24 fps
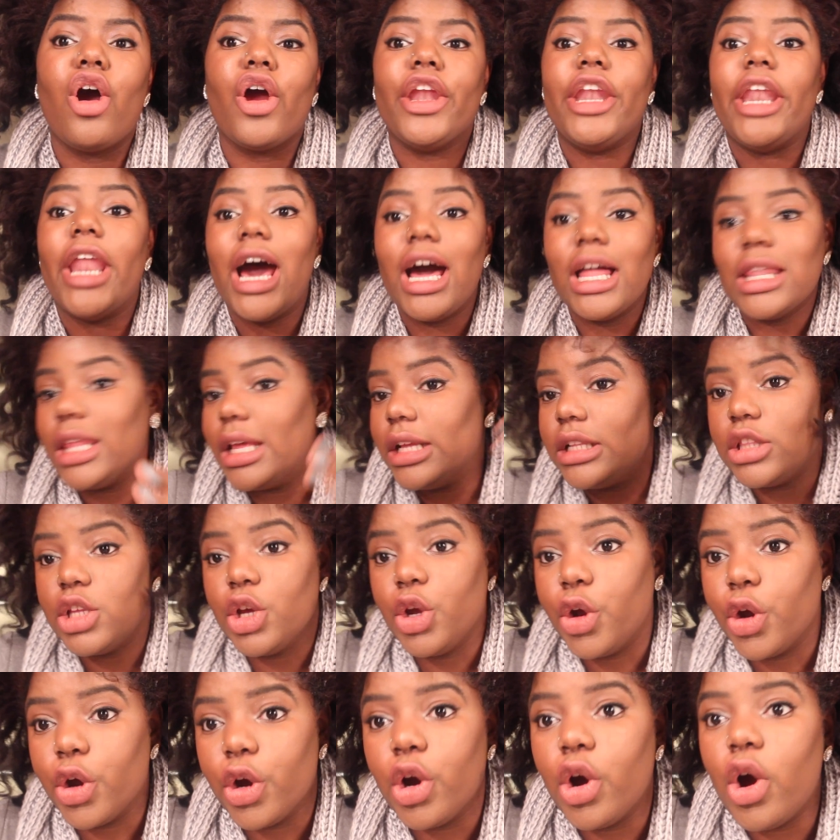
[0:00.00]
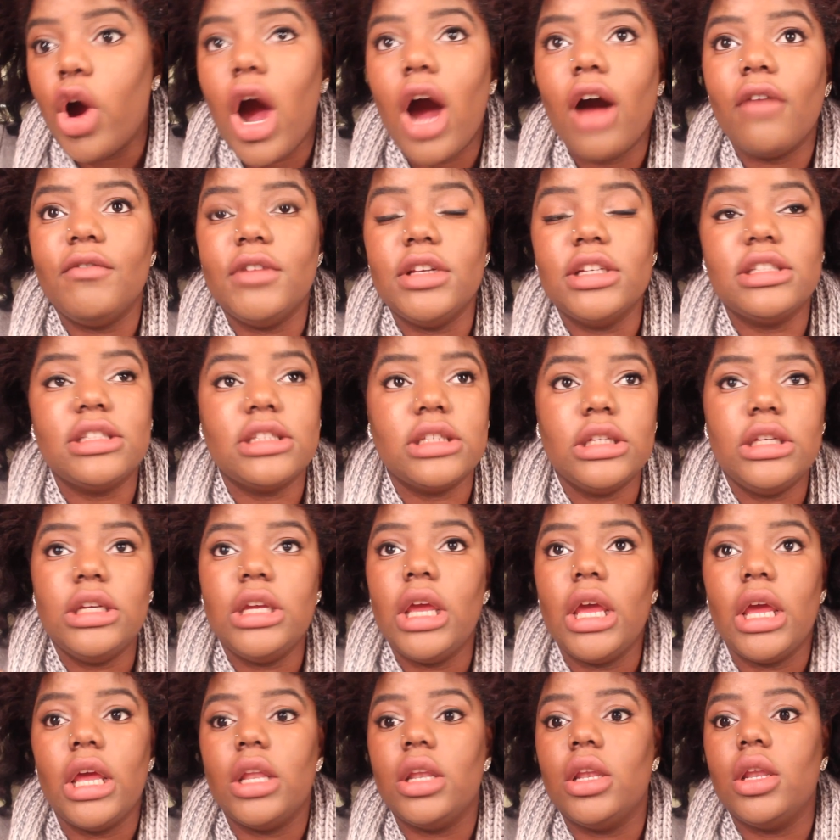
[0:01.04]
are not like the girl,
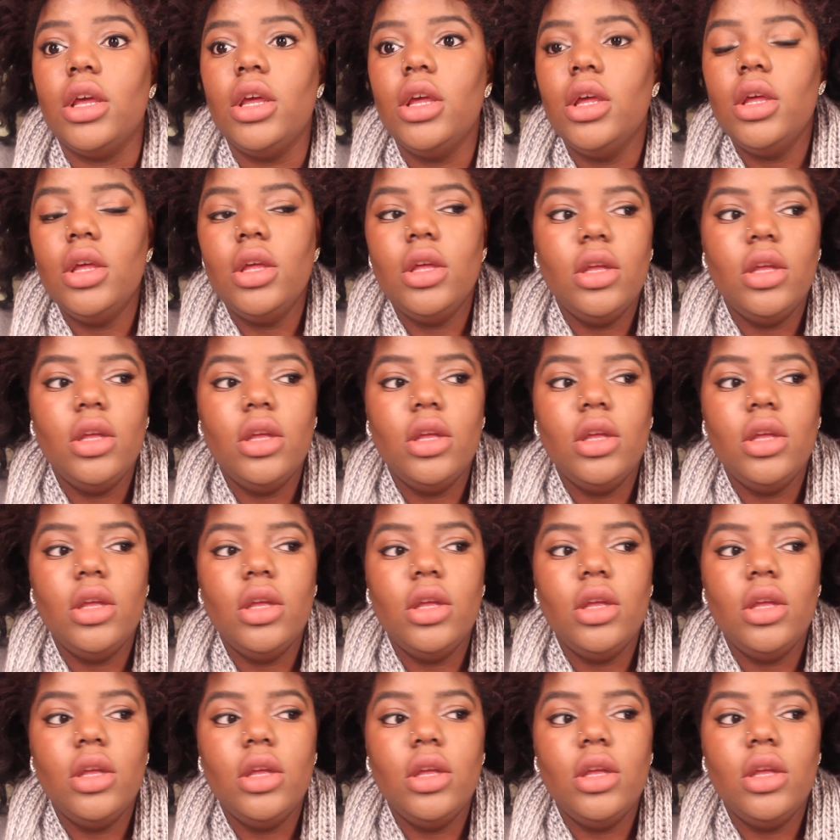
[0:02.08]
obviously, and